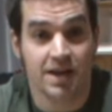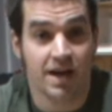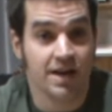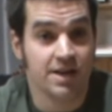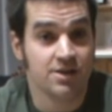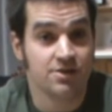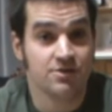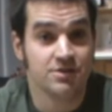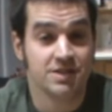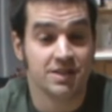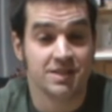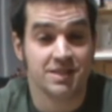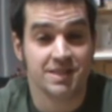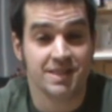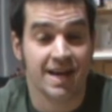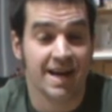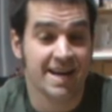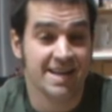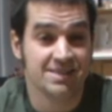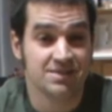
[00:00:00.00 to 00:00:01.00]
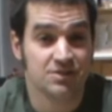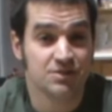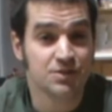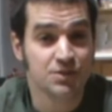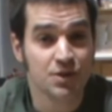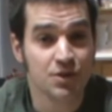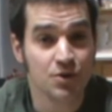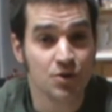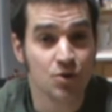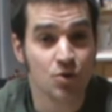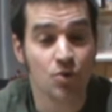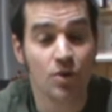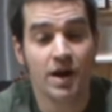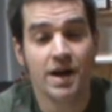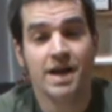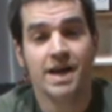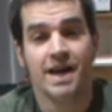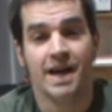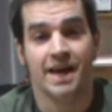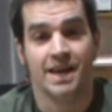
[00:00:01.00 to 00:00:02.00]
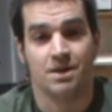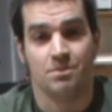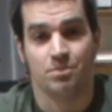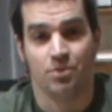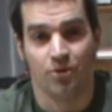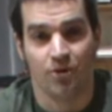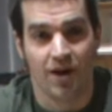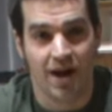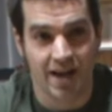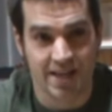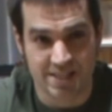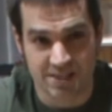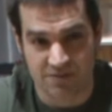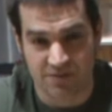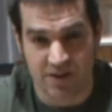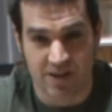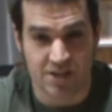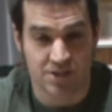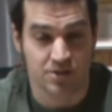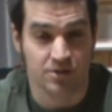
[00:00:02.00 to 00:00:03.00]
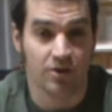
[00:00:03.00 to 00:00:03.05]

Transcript: I use a size 2 and a bronze finish.